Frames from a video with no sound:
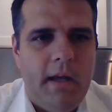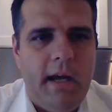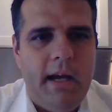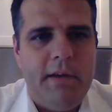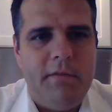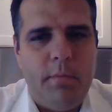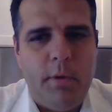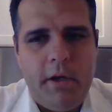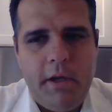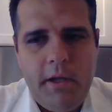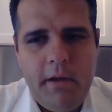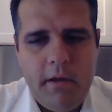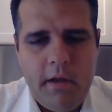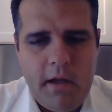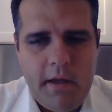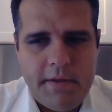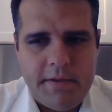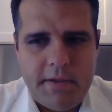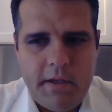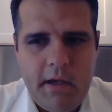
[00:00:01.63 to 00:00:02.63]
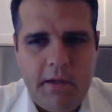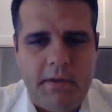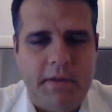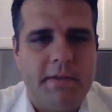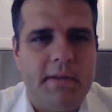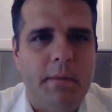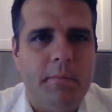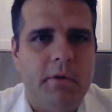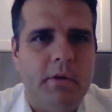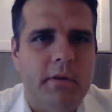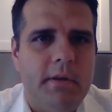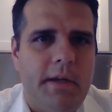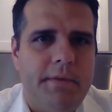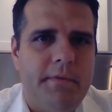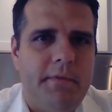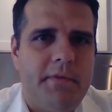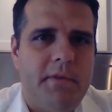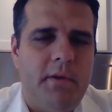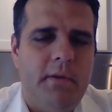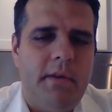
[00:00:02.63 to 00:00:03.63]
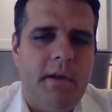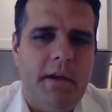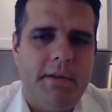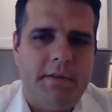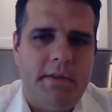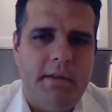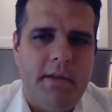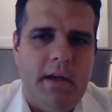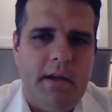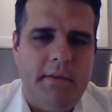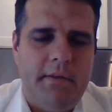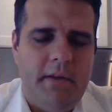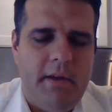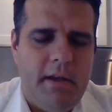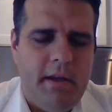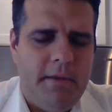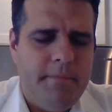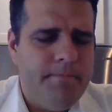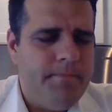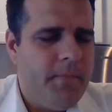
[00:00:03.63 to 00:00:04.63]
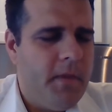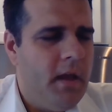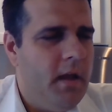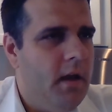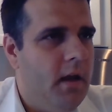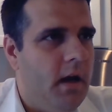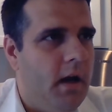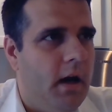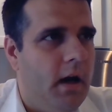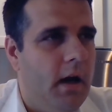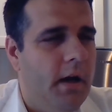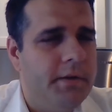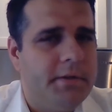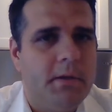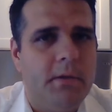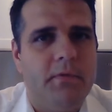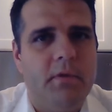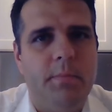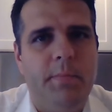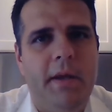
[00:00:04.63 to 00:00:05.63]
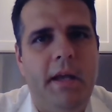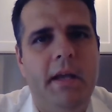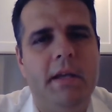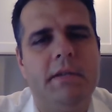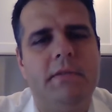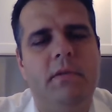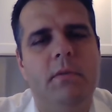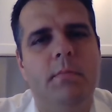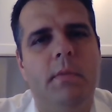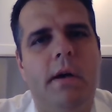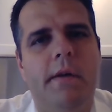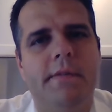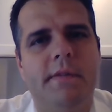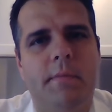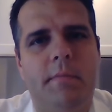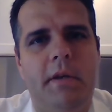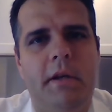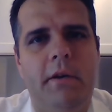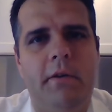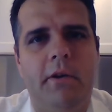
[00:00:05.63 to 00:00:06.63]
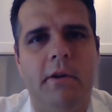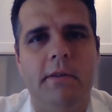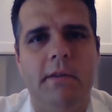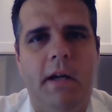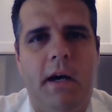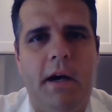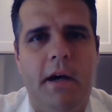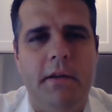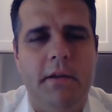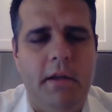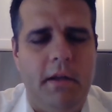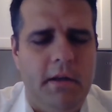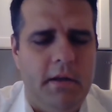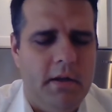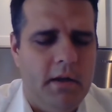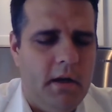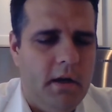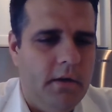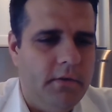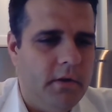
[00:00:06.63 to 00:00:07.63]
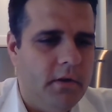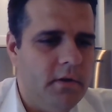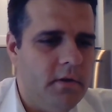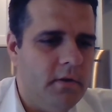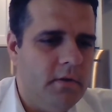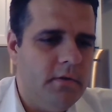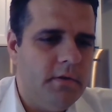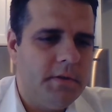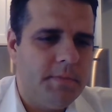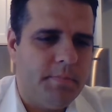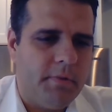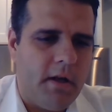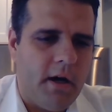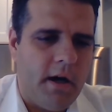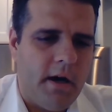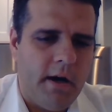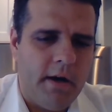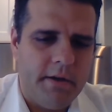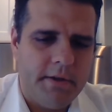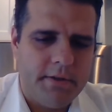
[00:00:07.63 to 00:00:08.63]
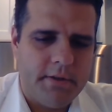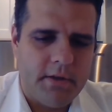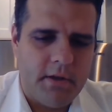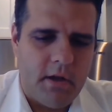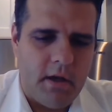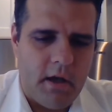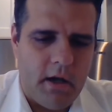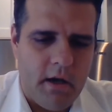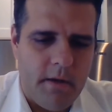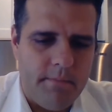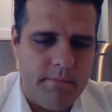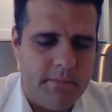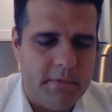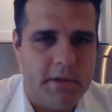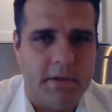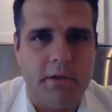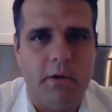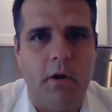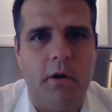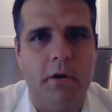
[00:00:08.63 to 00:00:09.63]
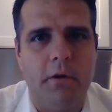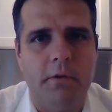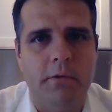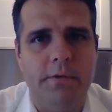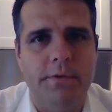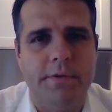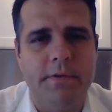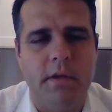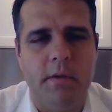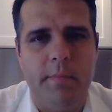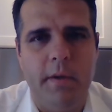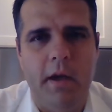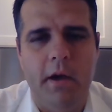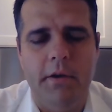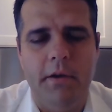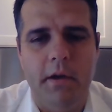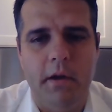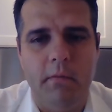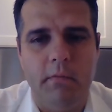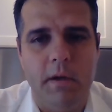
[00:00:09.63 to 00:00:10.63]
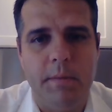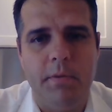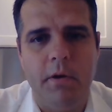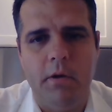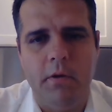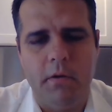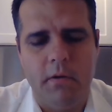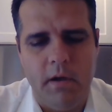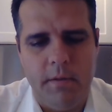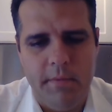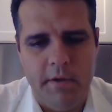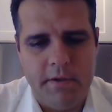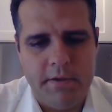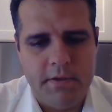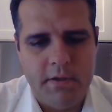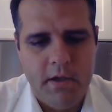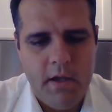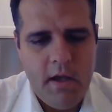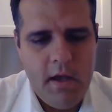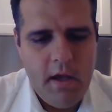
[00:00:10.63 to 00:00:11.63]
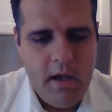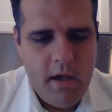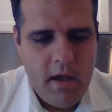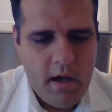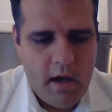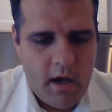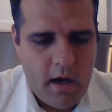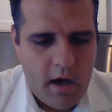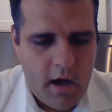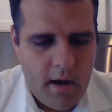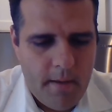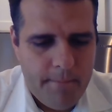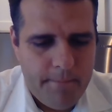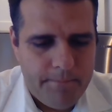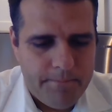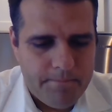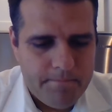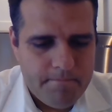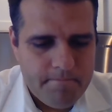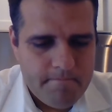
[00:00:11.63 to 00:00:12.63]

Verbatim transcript: Hi, everybody. It's uh, December 11, 2019. Uh, so, for the past few months, I've been hearing a lot in uh, the news, blogs, um, just articles about uh, repo agreements. Um,